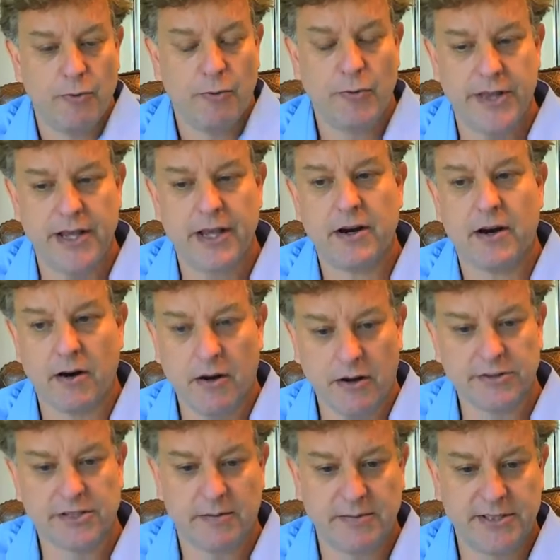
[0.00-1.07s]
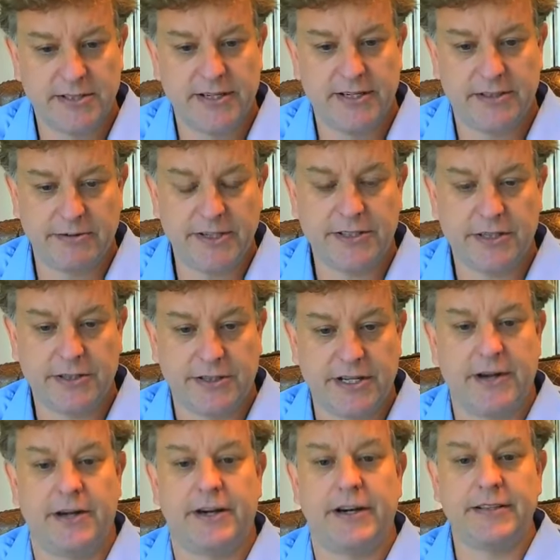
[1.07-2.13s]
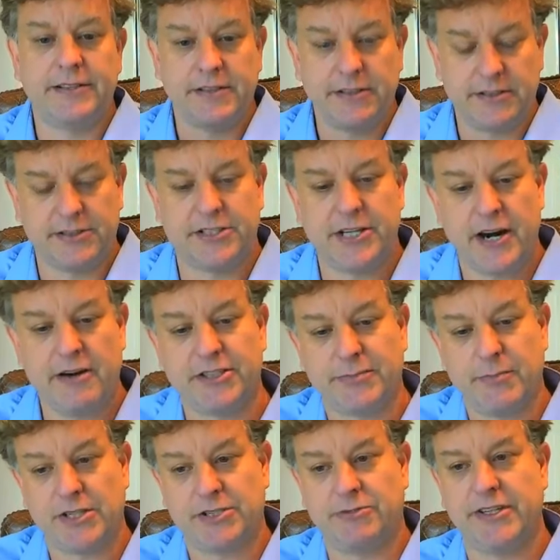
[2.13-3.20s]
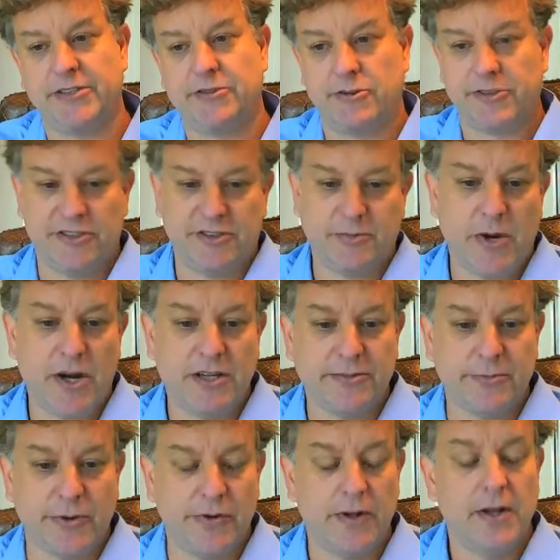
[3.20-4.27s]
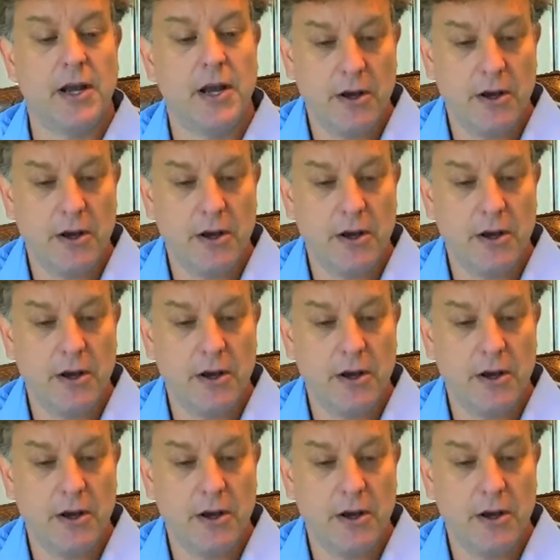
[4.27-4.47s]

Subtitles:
within our Alzheimer's Disease Research Center is to share as much resources as possible.